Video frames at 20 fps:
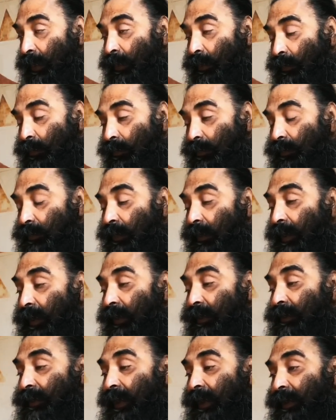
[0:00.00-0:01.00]
Good.
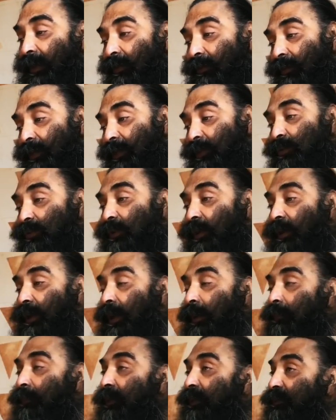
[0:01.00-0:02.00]
And according to the
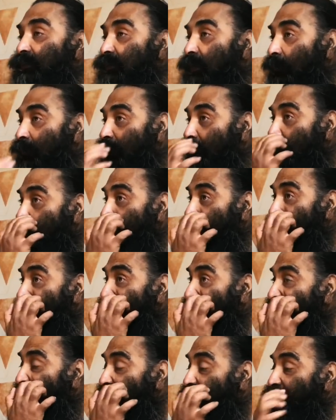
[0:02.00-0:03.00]
karma,
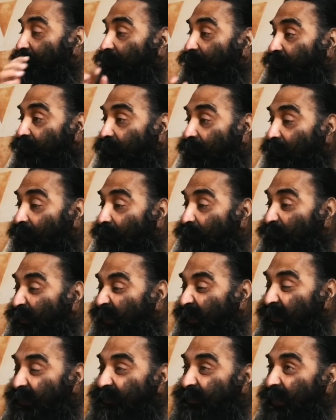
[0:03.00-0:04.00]
sometimes
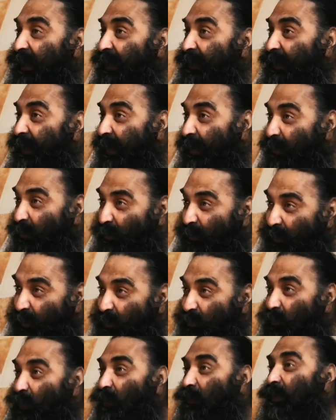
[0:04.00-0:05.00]
we decide
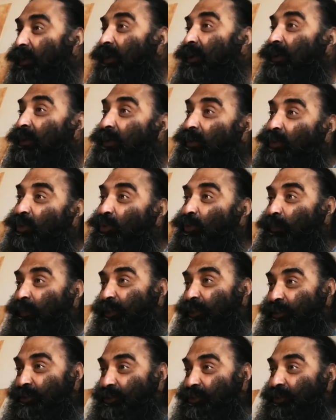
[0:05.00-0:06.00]
according to our
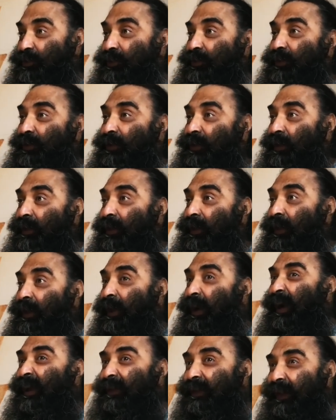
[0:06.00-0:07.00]
human nature.
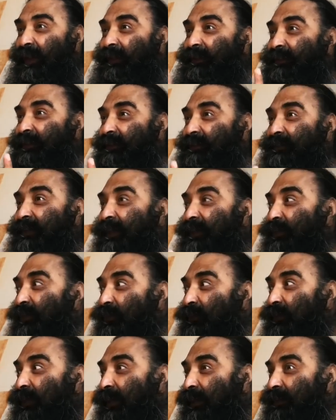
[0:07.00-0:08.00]
I like this, I
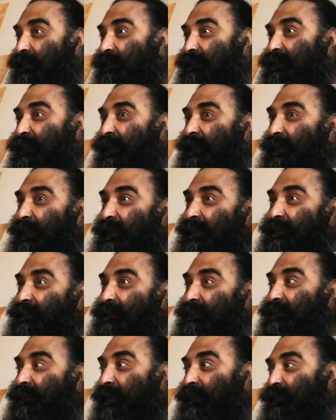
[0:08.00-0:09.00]
don't like this, I like
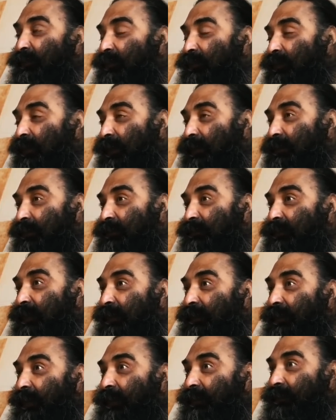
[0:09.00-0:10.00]
this, I don't like this,
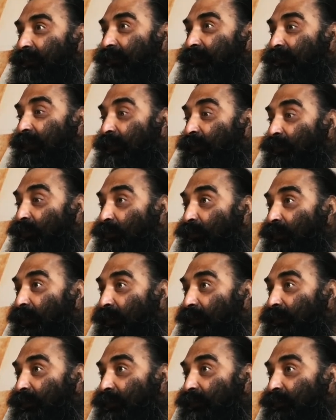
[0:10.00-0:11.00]
I like this, I don't
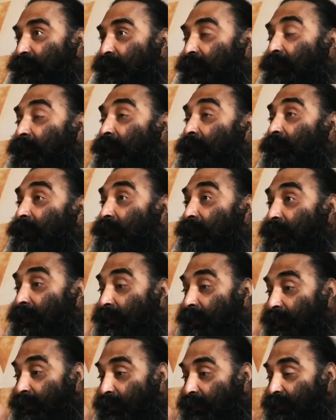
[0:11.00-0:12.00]
like this.
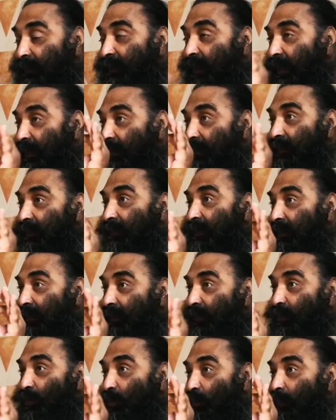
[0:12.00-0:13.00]
That
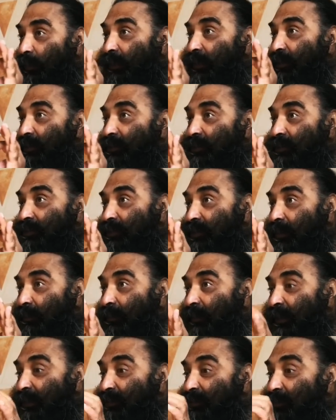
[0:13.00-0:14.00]
human nature
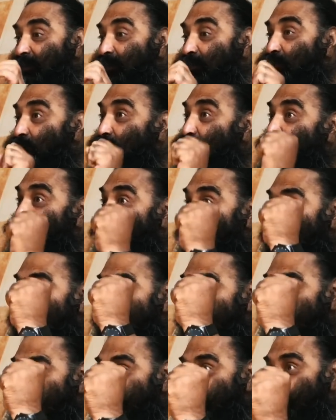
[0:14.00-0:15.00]
sometimes is more
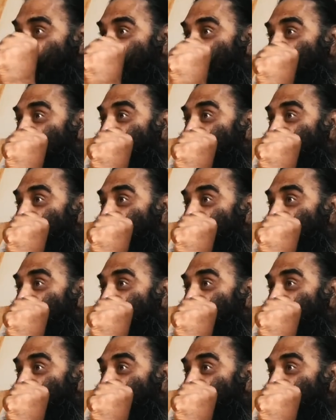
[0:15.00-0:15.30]
dominating.